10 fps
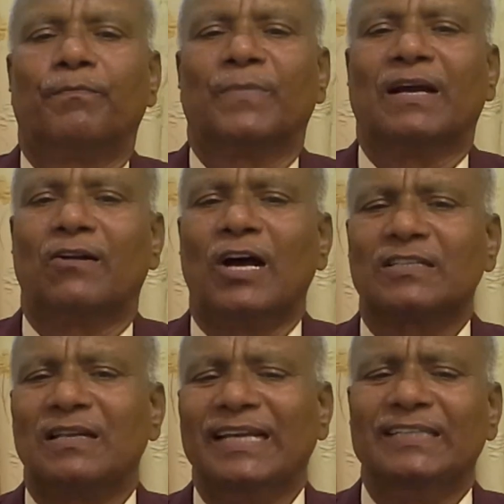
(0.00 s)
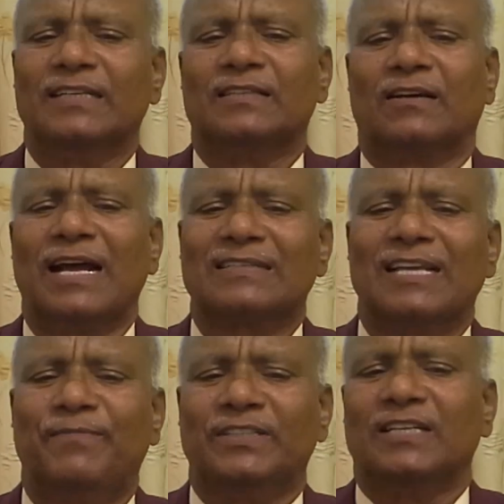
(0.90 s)
the gross lesion, the gross
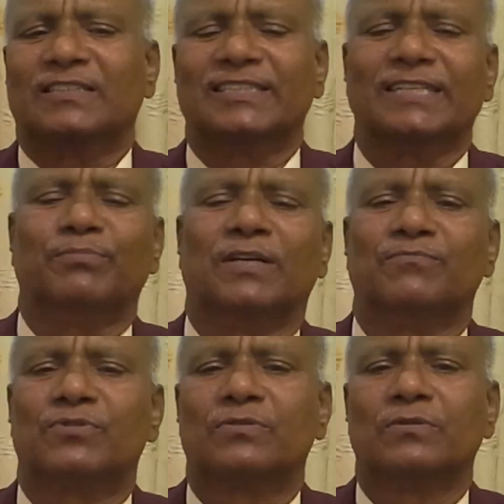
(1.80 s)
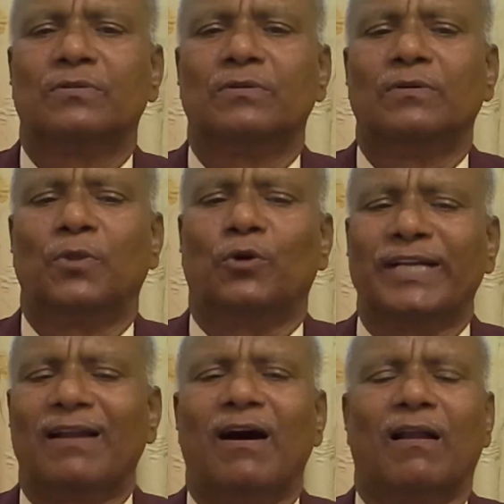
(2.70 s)
deficiency symptoms
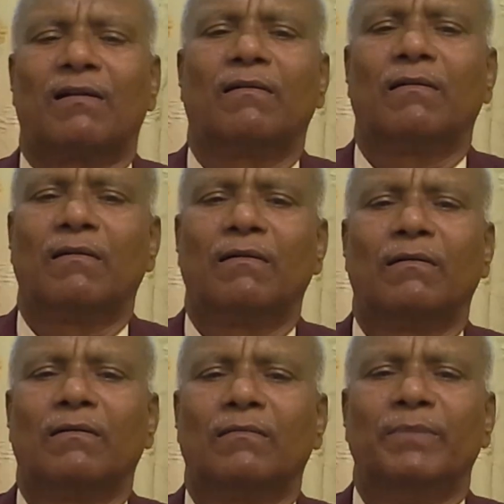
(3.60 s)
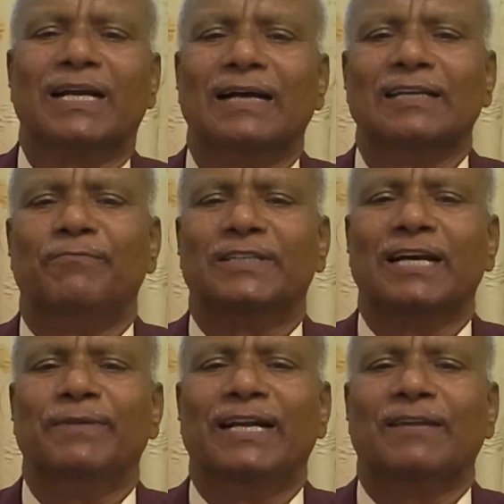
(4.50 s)
noted are because of
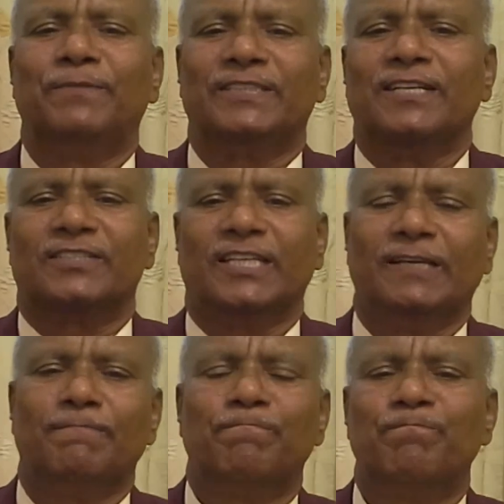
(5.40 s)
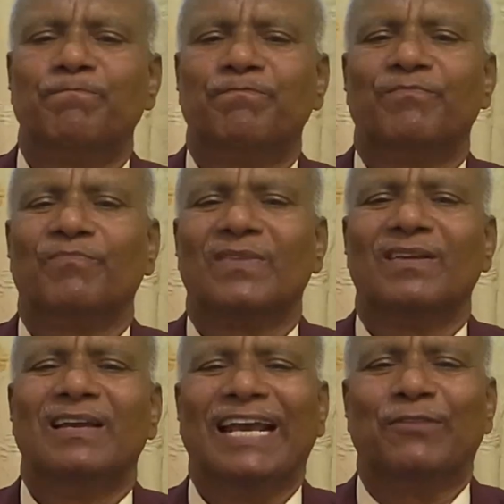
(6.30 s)
vitamin A deficiency,
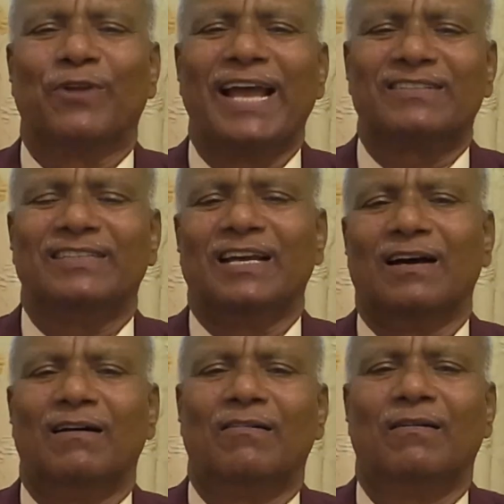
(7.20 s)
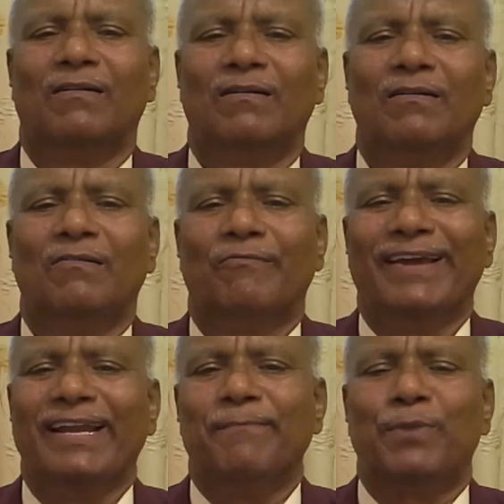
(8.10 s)
anorexia,
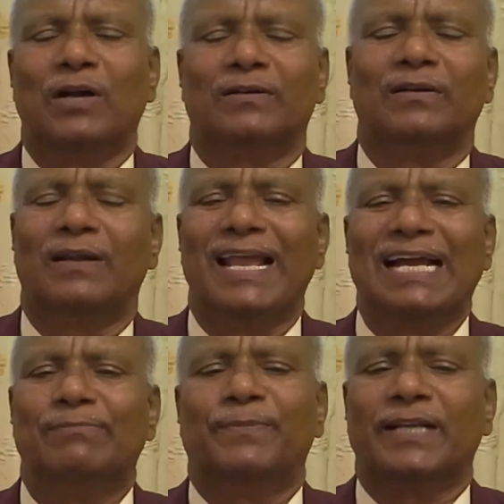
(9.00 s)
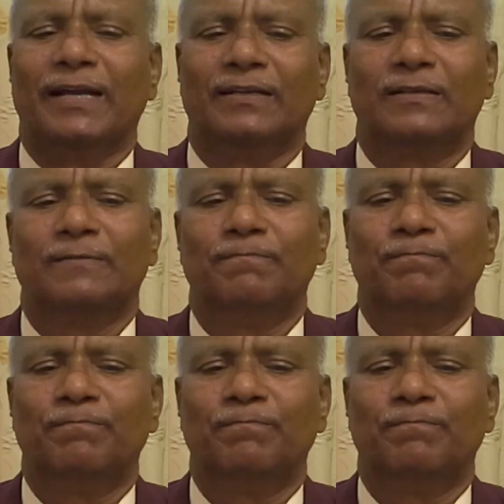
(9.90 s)
very important, lack of appetite.